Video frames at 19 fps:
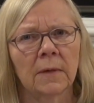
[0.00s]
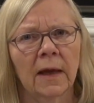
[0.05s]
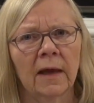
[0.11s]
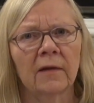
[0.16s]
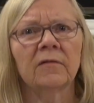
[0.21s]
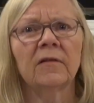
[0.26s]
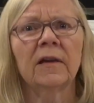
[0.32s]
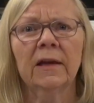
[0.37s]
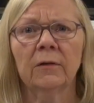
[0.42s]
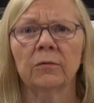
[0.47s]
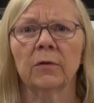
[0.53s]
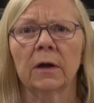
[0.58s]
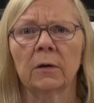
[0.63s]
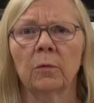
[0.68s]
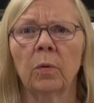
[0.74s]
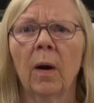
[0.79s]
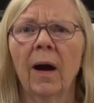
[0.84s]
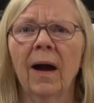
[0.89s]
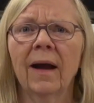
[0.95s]
as he
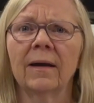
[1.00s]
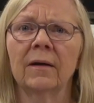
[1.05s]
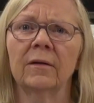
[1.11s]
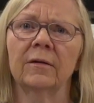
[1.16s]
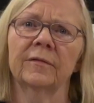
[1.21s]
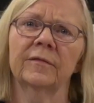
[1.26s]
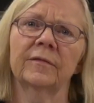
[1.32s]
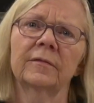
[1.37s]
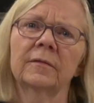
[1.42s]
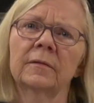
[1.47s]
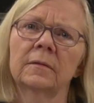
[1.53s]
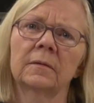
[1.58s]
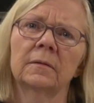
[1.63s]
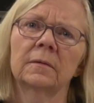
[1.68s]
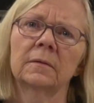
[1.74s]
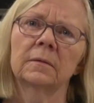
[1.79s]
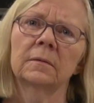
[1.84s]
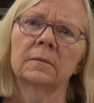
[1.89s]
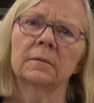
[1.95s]
requires.
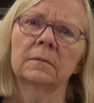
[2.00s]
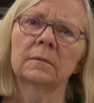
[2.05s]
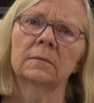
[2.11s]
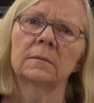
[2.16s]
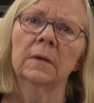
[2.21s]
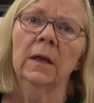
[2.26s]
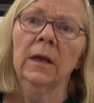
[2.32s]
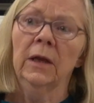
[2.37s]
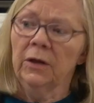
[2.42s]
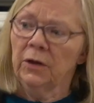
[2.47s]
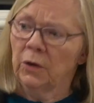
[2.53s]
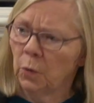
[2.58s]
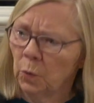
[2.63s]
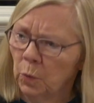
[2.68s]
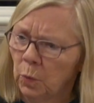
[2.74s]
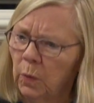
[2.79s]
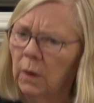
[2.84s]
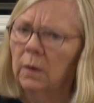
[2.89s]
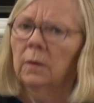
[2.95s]
You
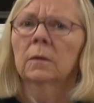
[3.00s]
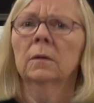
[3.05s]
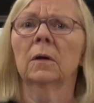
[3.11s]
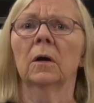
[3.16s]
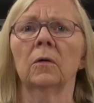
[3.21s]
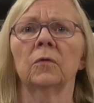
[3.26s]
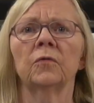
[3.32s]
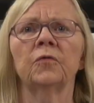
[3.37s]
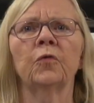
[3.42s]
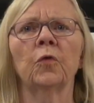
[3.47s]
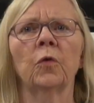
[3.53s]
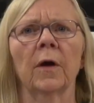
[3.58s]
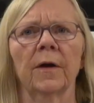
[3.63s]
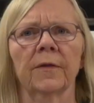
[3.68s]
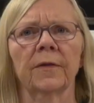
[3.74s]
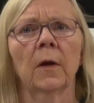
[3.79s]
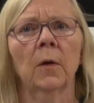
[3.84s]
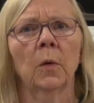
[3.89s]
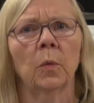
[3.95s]
will go
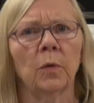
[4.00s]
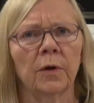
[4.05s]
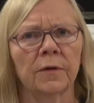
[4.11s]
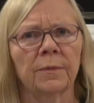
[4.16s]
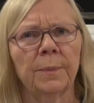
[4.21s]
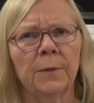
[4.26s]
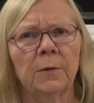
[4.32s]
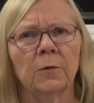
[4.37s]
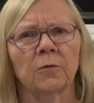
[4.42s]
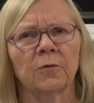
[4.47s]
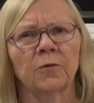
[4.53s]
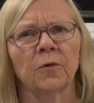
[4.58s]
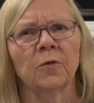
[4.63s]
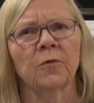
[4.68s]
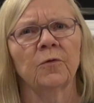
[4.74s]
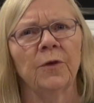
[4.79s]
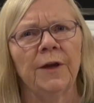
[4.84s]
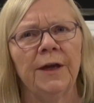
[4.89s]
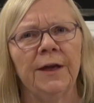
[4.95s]
forth with
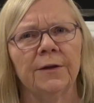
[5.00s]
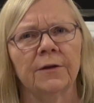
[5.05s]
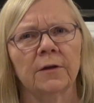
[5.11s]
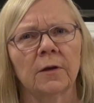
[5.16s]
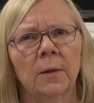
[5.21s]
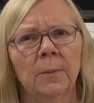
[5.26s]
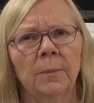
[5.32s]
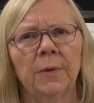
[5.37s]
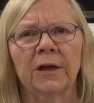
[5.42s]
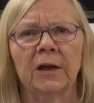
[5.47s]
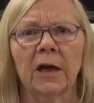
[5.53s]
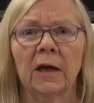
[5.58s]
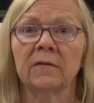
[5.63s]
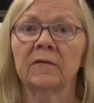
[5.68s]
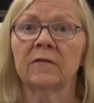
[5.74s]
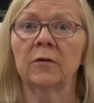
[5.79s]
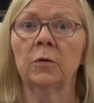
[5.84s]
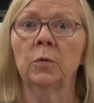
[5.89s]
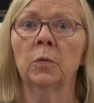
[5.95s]
beautiful feet,
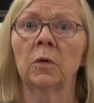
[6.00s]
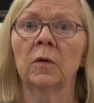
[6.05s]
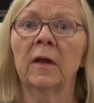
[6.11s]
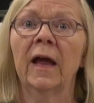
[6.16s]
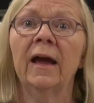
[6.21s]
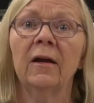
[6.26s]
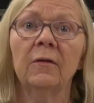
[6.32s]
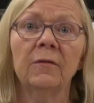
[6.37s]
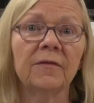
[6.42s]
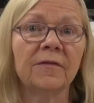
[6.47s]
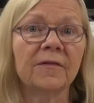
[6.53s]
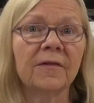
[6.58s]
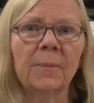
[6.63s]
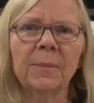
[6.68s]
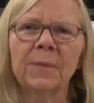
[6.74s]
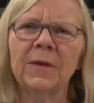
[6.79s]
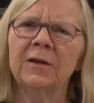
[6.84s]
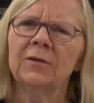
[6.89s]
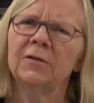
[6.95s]
because you will have
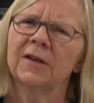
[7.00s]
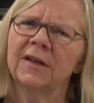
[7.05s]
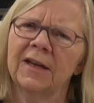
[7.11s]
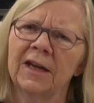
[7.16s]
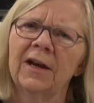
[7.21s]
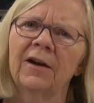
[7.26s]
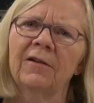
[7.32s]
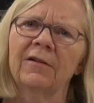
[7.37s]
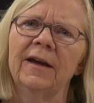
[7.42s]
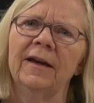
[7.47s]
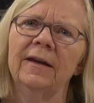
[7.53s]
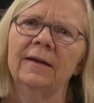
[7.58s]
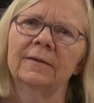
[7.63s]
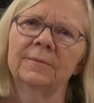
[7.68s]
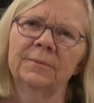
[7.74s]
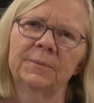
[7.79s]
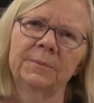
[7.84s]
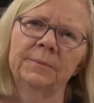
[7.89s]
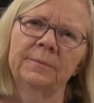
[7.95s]
something to carry
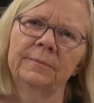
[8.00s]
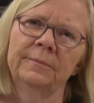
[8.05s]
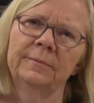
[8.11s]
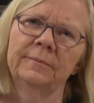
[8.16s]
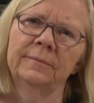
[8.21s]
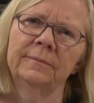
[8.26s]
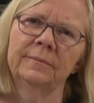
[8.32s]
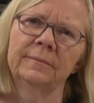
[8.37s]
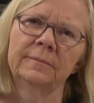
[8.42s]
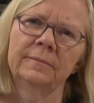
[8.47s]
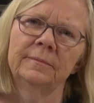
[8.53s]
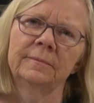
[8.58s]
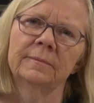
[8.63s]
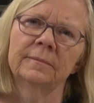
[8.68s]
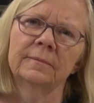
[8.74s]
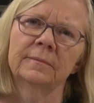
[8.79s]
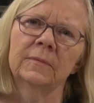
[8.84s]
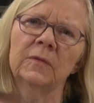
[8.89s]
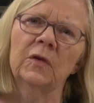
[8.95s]

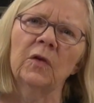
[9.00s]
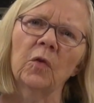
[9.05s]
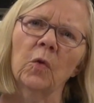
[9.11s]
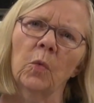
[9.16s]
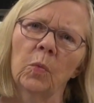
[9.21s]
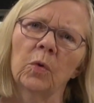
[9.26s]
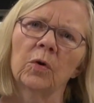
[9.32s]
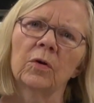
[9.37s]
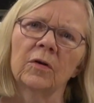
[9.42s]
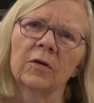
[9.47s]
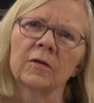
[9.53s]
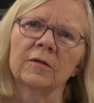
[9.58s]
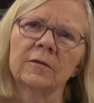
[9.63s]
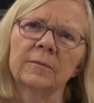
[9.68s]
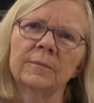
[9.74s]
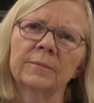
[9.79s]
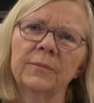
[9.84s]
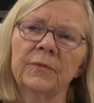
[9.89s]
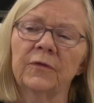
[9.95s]
to the world,
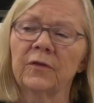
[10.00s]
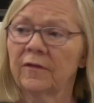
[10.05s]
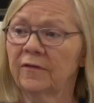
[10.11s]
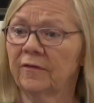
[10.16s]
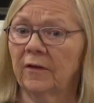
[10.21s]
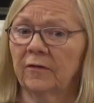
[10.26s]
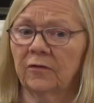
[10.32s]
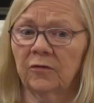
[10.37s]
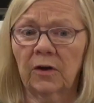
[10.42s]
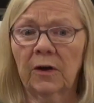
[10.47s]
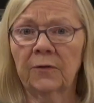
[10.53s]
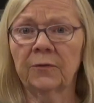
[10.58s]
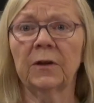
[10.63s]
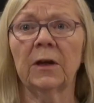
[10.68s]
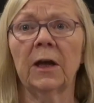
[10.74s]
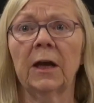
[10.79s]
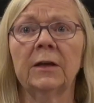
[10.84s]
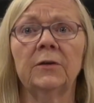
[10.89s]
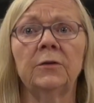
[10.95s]
just as Jeff
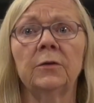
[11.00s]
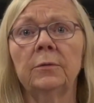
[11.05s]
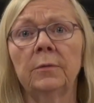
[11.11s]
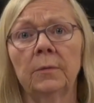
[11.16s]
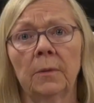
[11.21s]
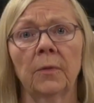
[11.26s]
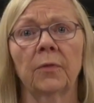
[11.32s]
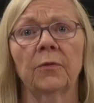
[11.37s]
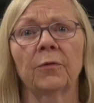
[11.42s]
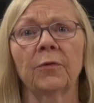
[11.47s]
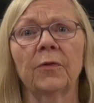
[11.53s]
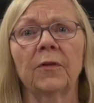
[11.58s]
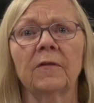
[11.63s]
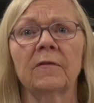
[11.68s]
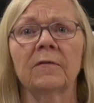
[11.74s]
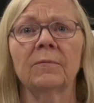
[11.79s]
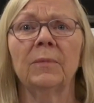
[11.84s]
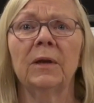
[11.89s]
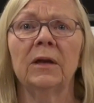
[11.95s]
and I do through
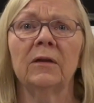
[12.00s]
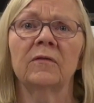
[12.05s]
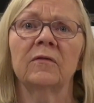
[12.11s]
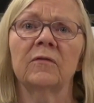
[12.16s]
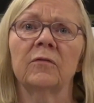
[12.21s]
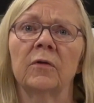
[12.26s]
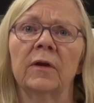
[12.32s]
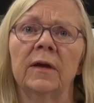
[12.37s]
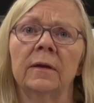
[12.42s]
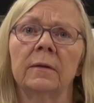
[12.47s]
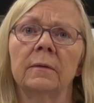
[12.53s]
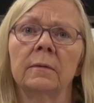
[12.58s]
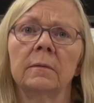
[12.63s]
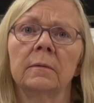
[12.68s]
this ministry.